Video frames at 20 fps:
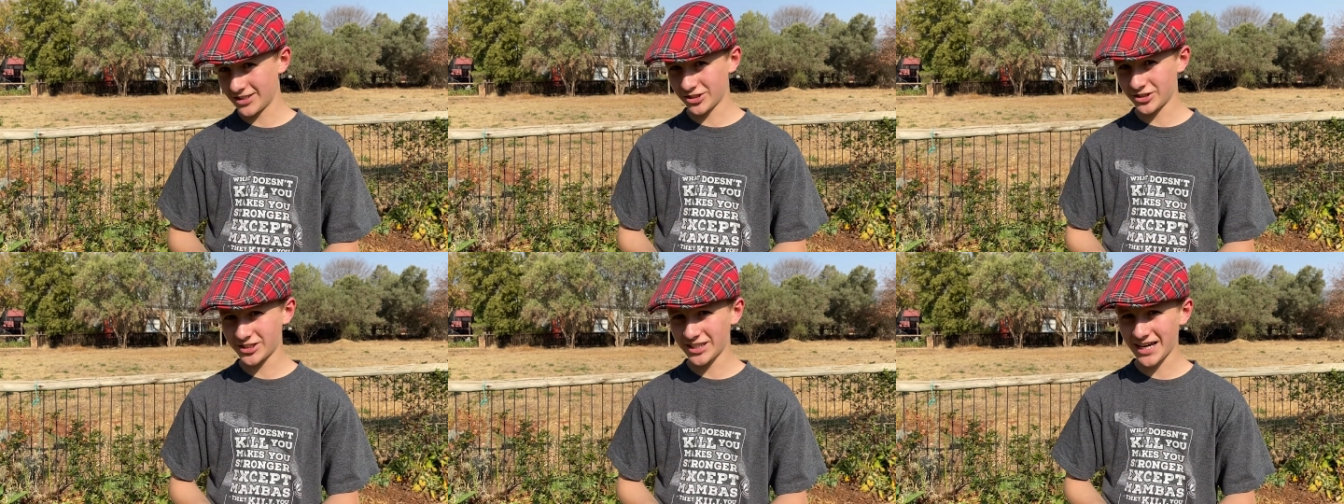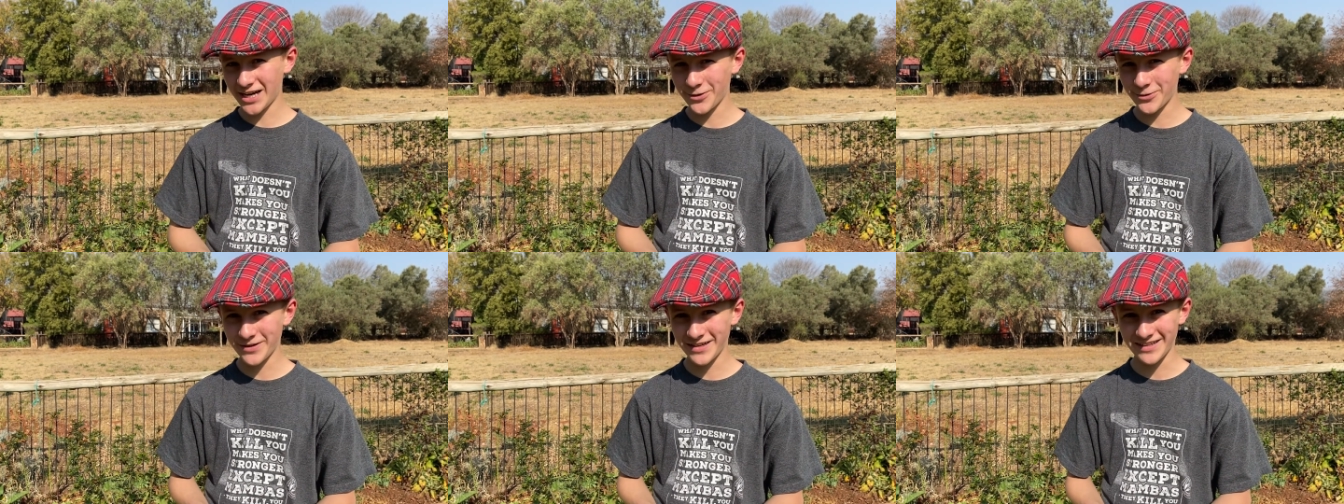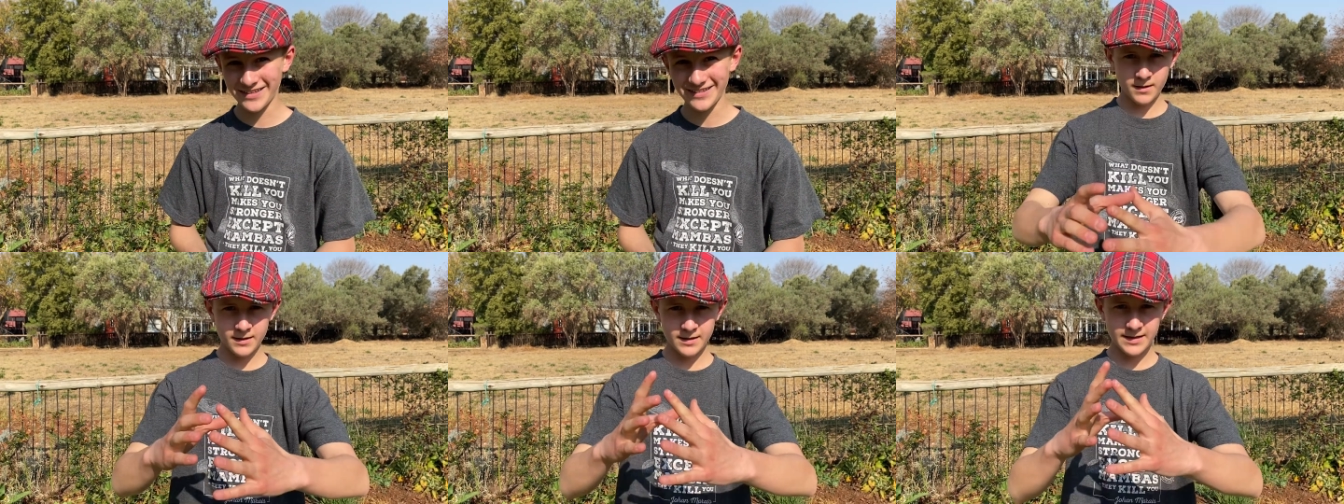shower.
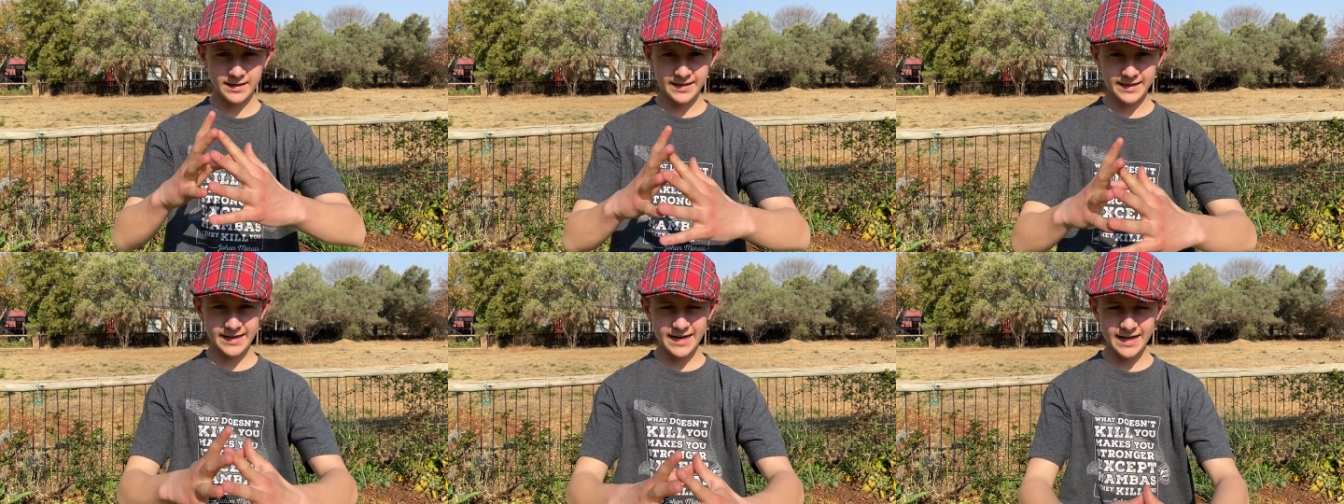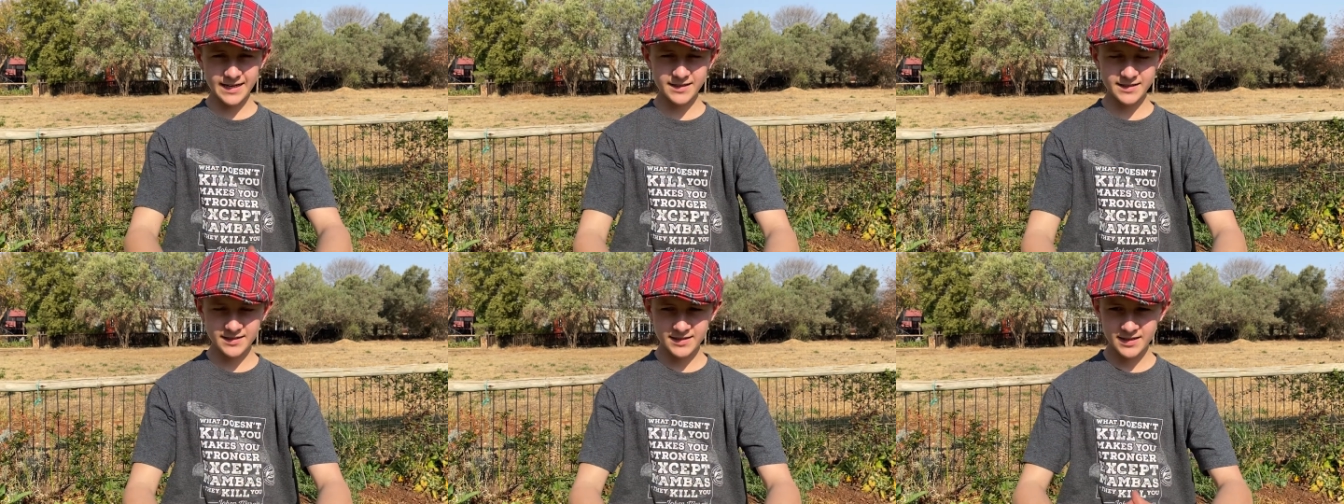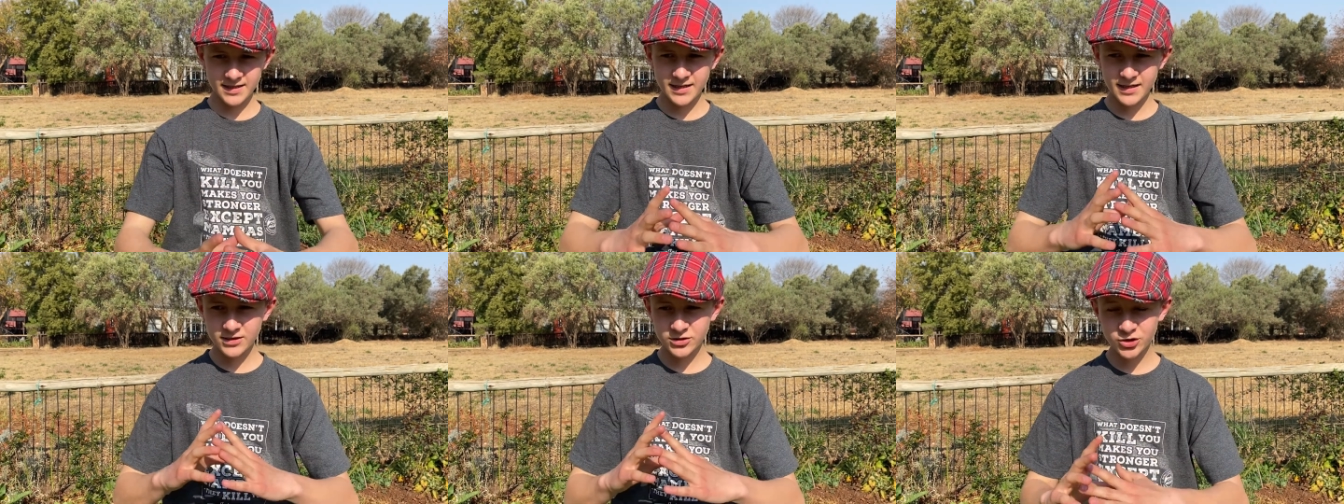Next
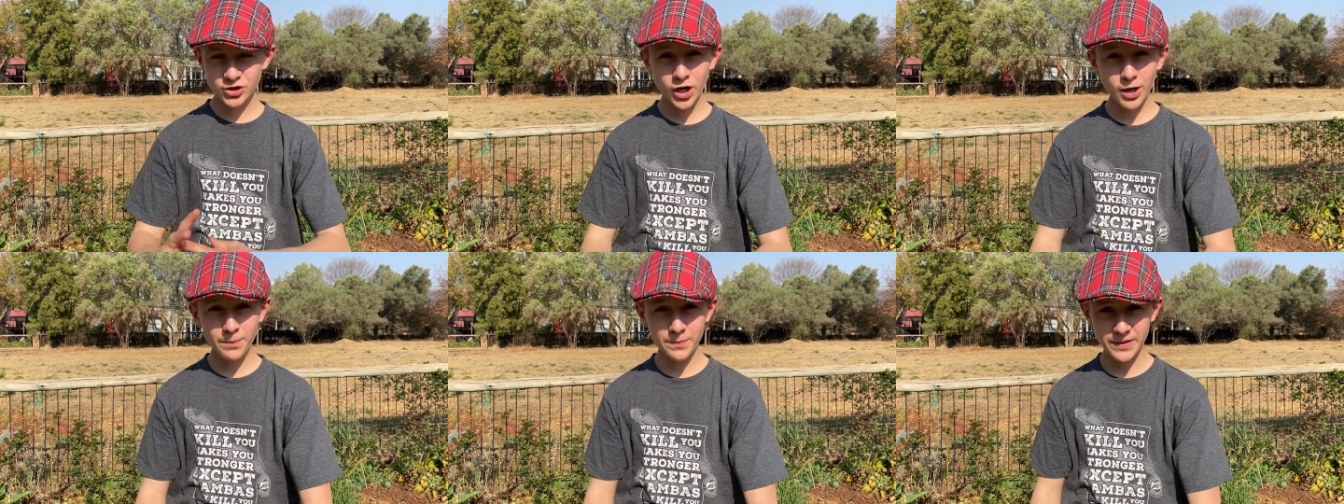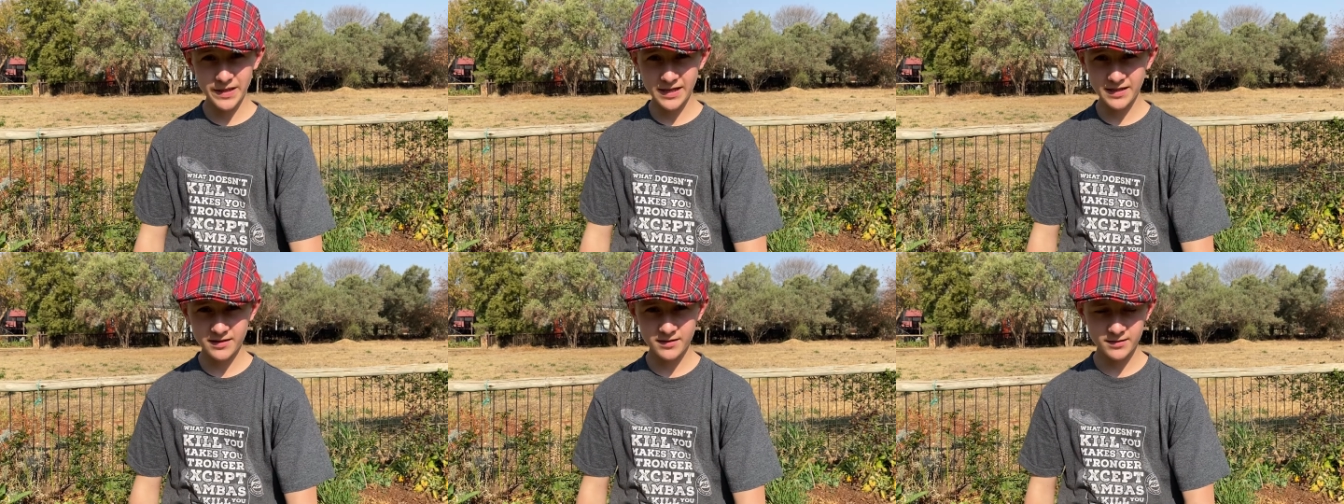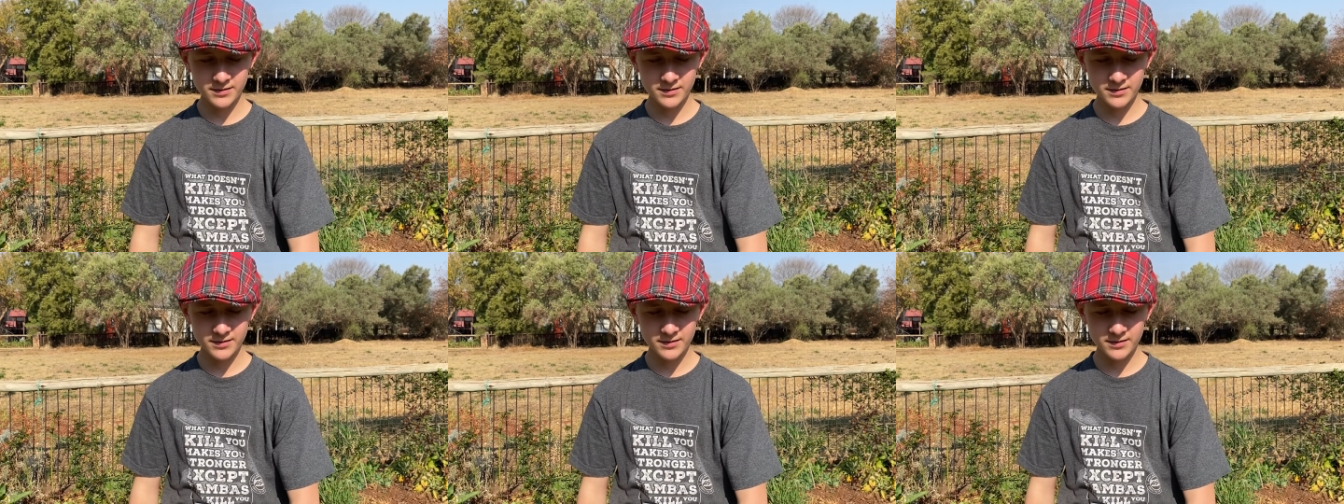topic